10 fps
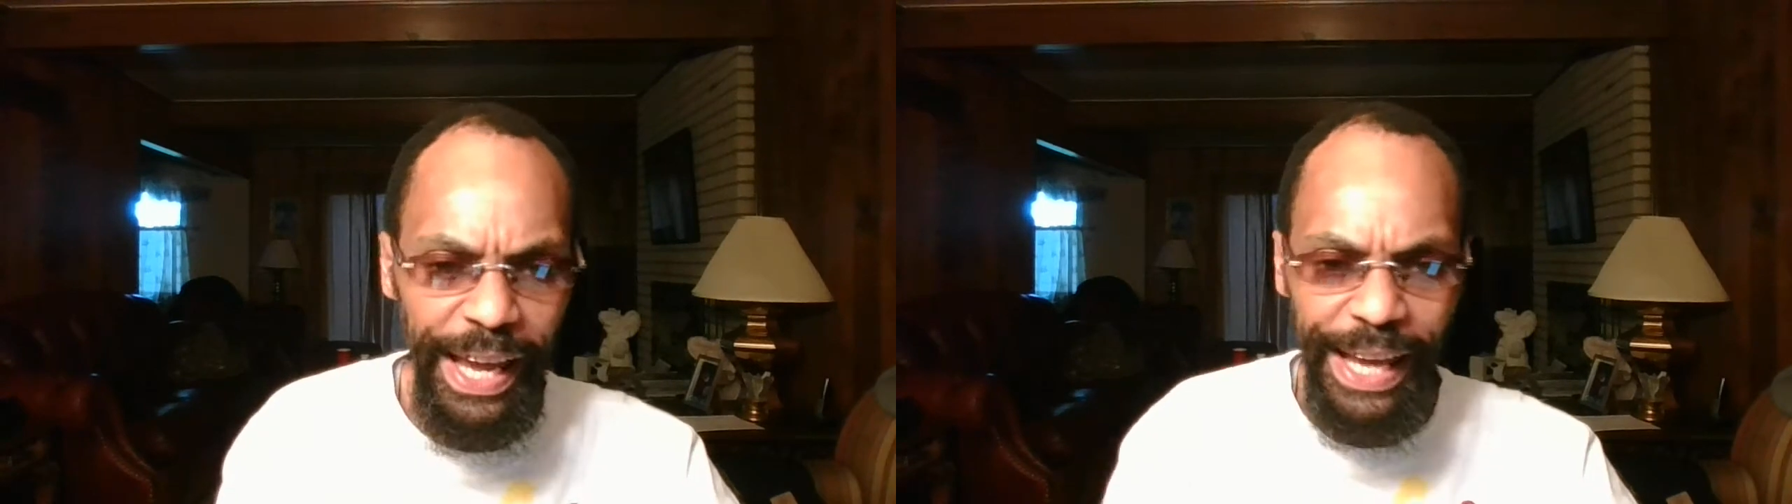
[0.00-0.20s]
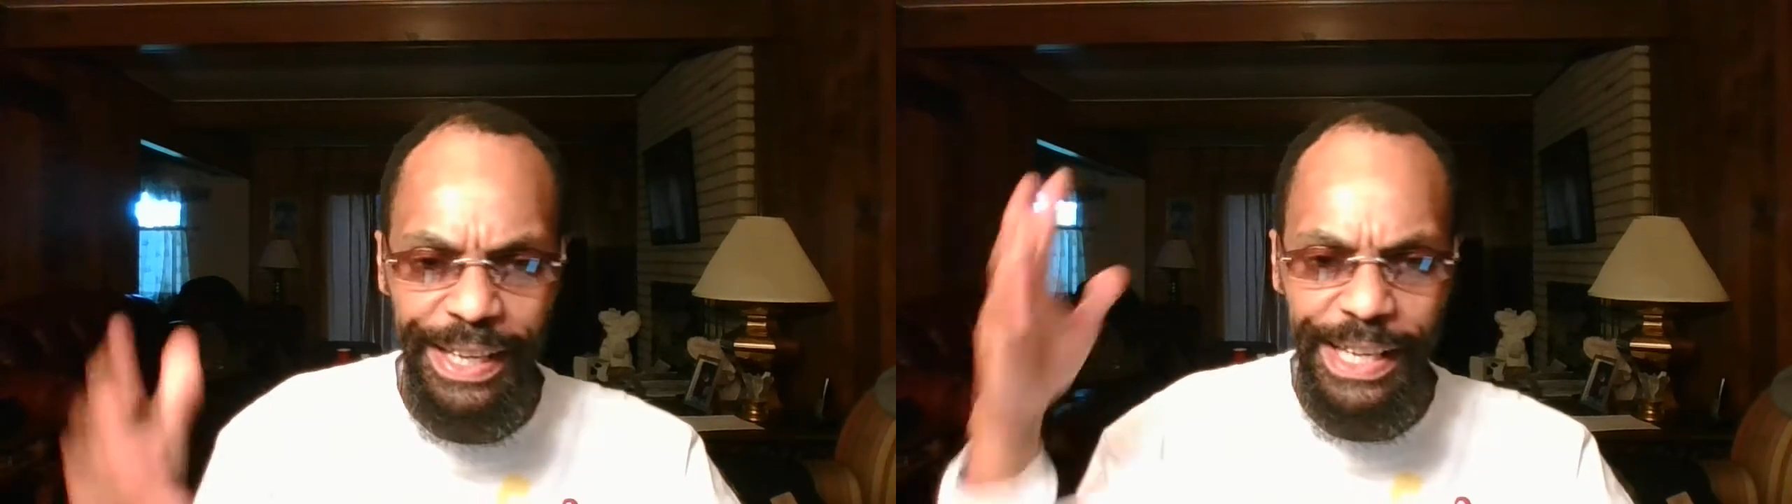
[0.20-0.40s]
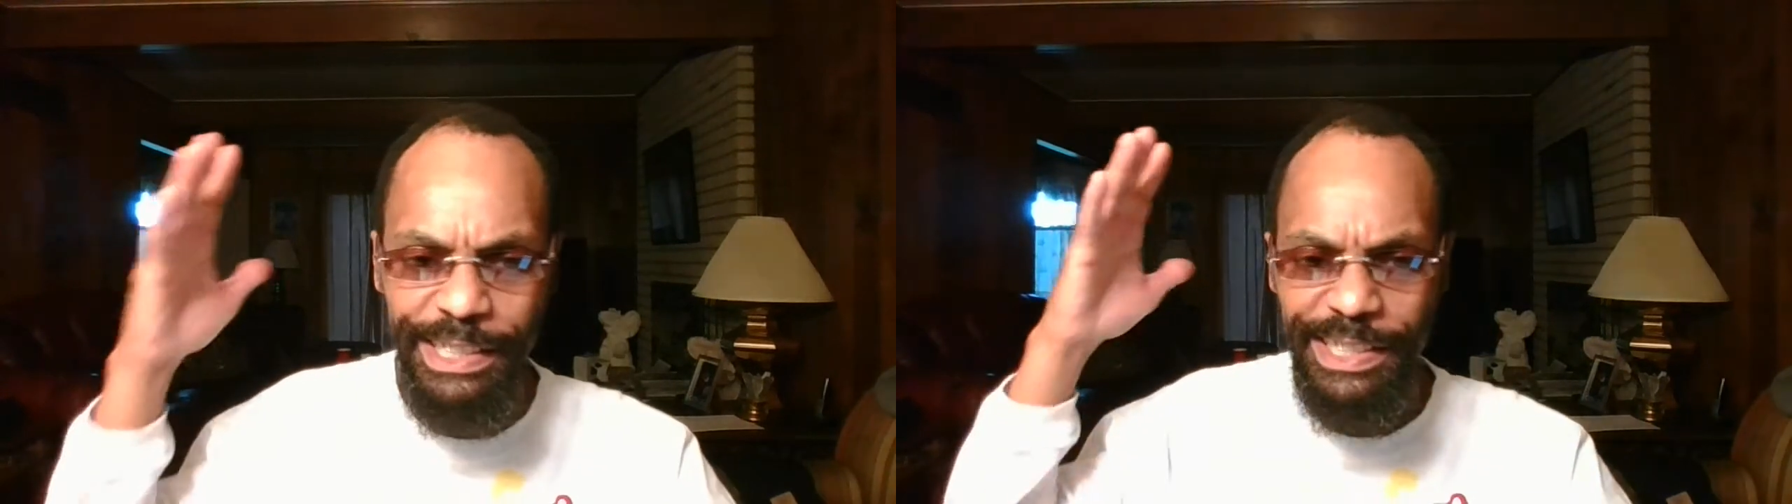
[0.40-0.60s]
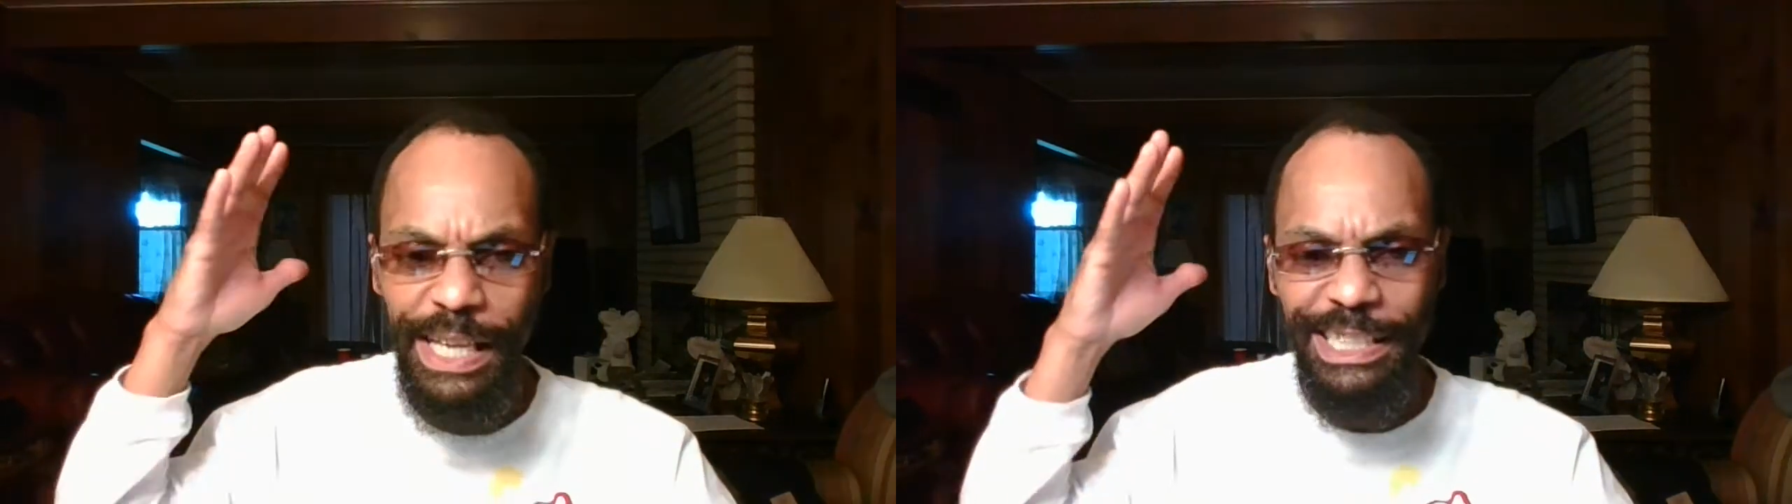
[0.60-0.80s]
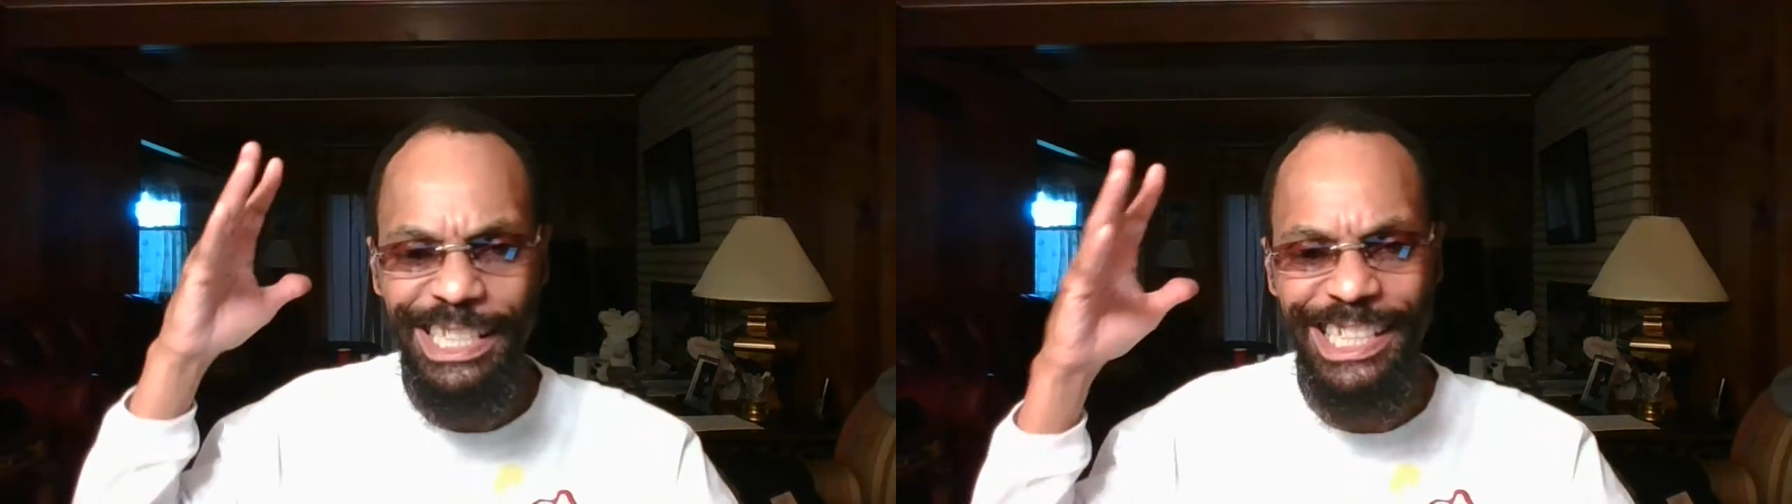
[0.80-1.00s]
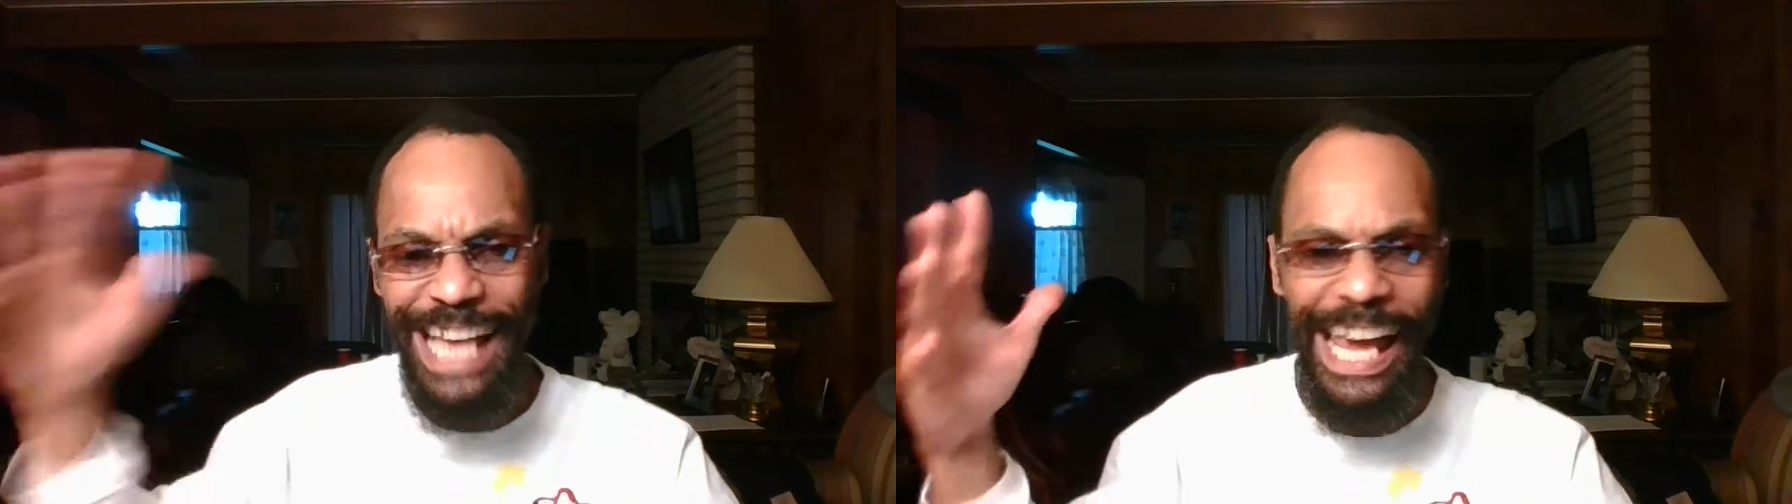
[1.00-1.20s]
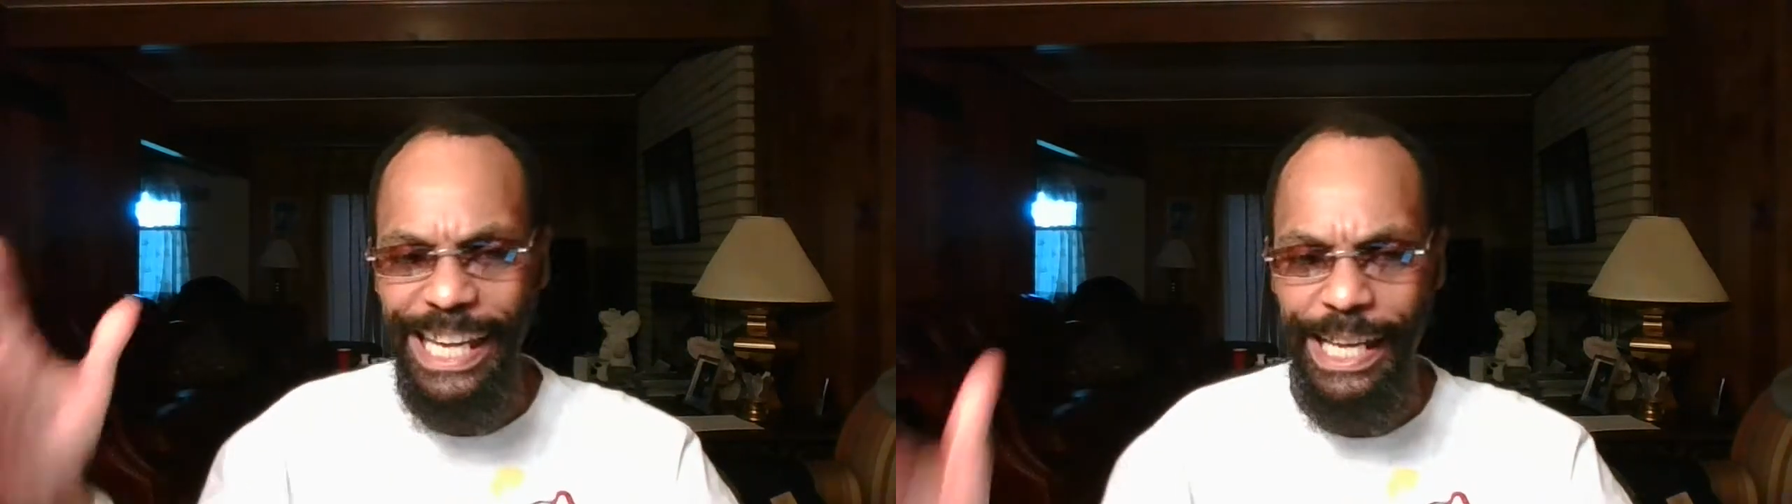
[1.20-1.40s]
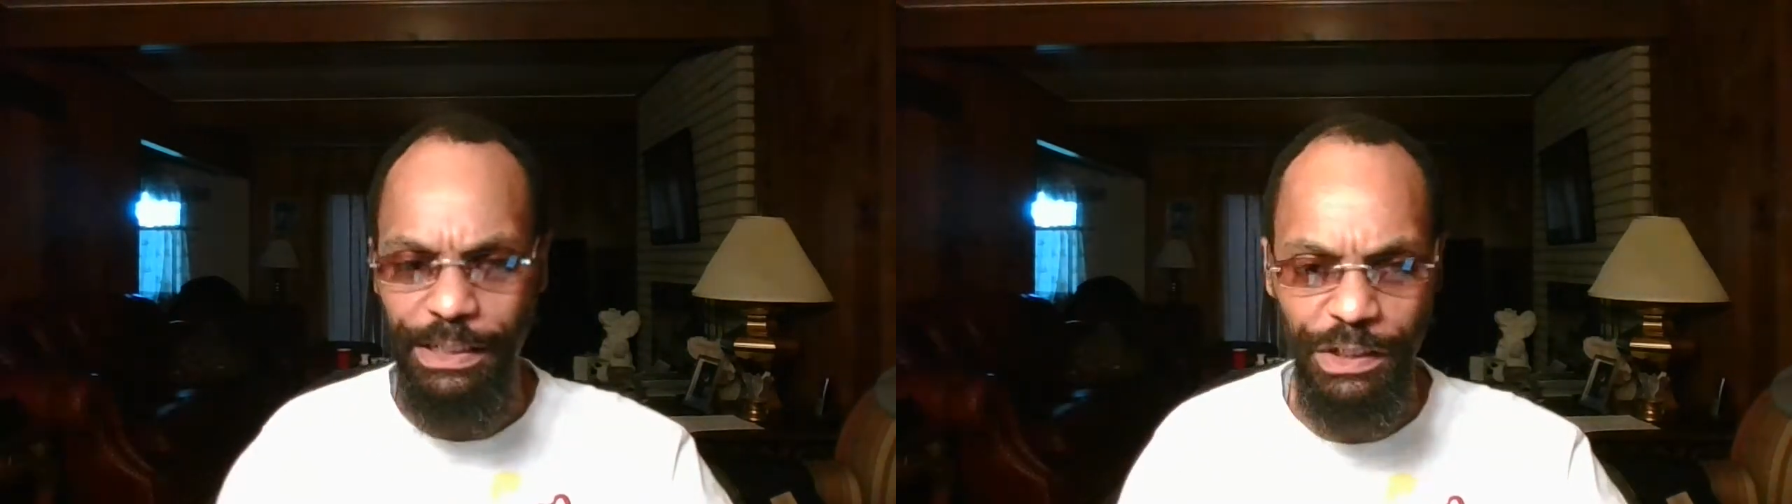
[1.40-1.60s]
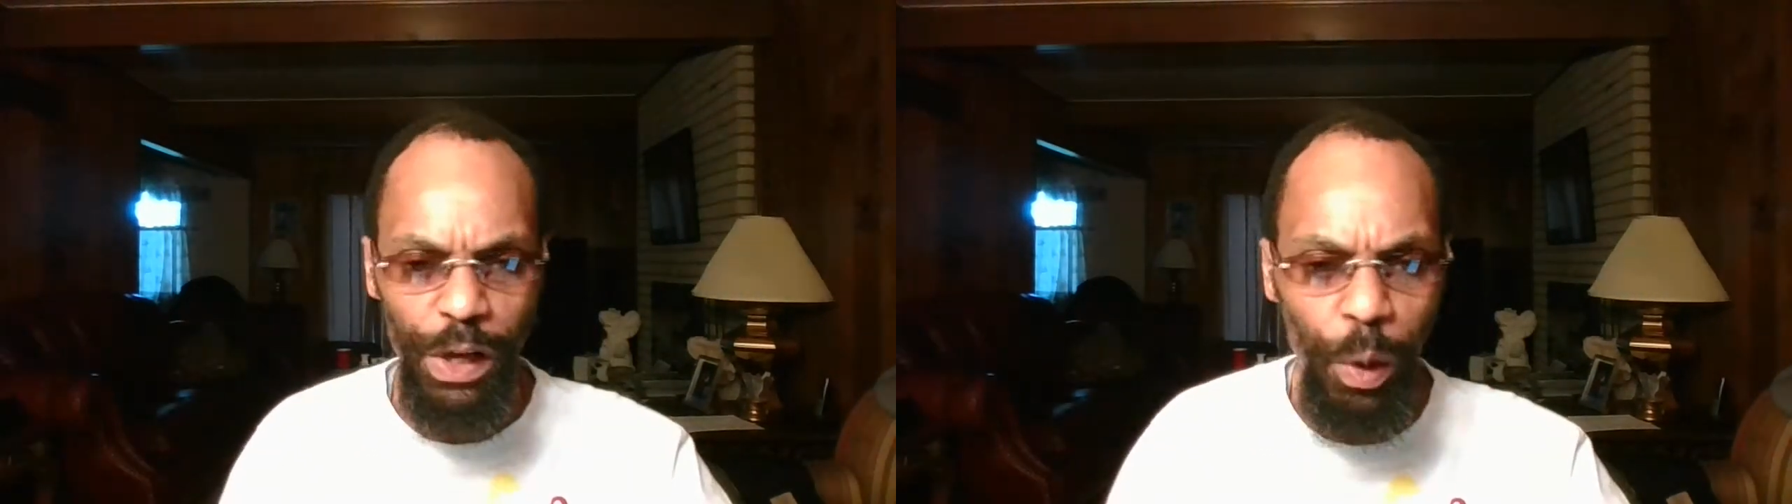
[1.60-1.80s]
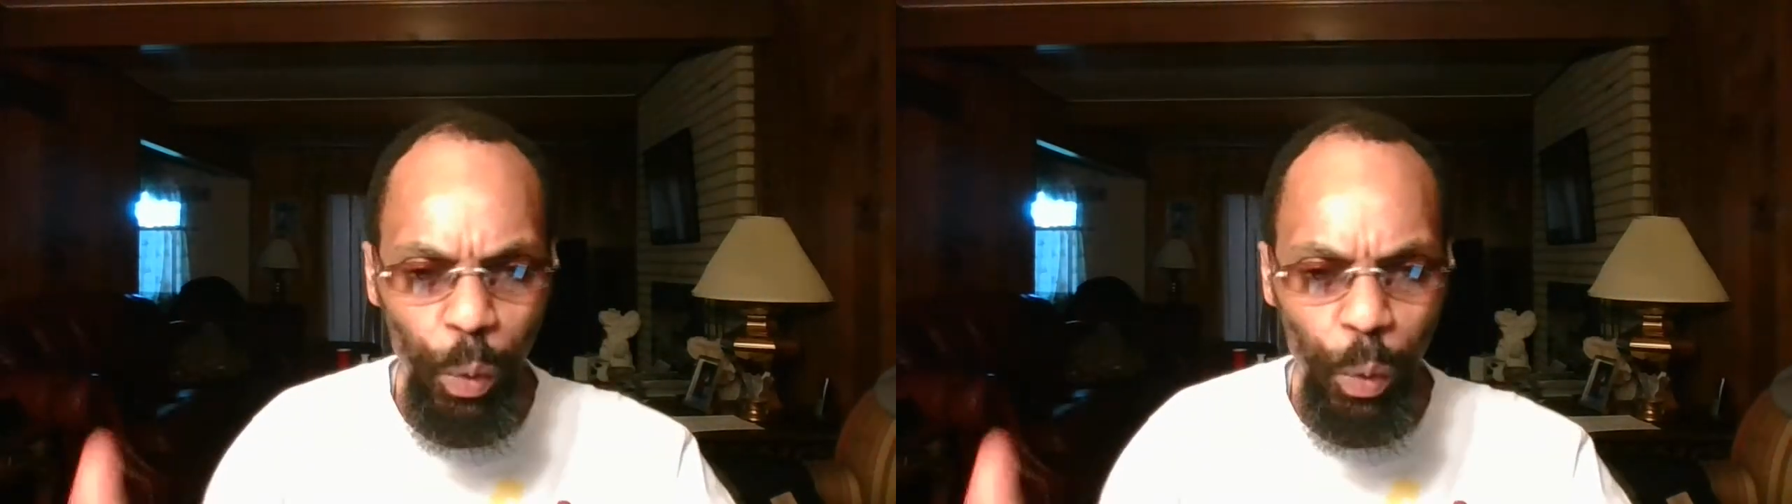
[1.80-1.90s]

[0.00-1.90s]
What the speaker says: and his science.